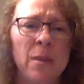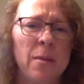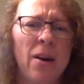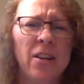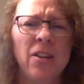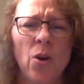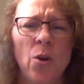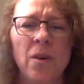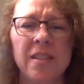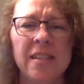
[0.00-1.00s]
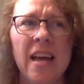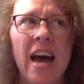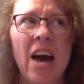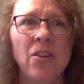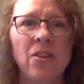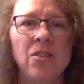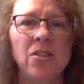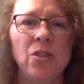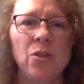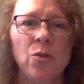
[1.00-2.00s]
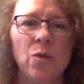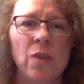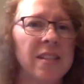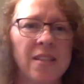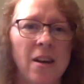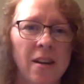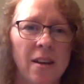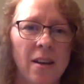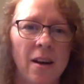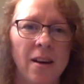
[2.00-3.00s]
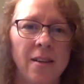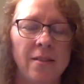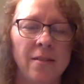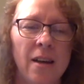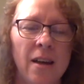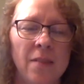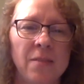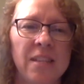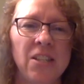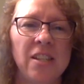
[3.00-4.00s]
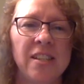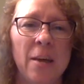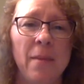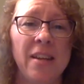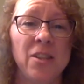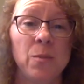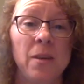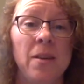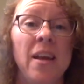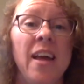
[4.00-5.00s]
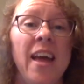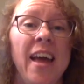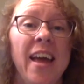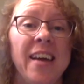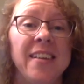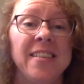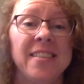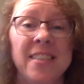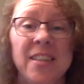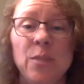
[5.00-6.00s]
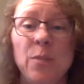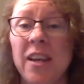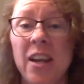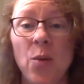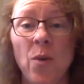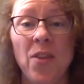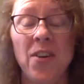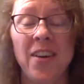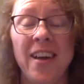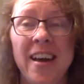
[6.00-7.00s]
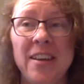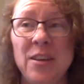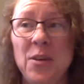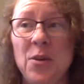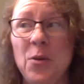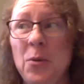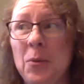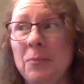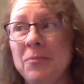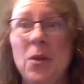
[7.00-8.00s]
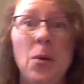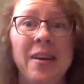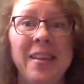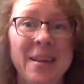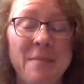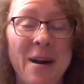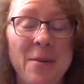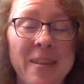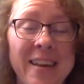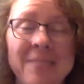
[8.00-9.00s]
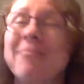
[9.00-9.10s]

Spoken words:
about, was how did you get started on teaching time management? And depending on whether or not you know anything about me,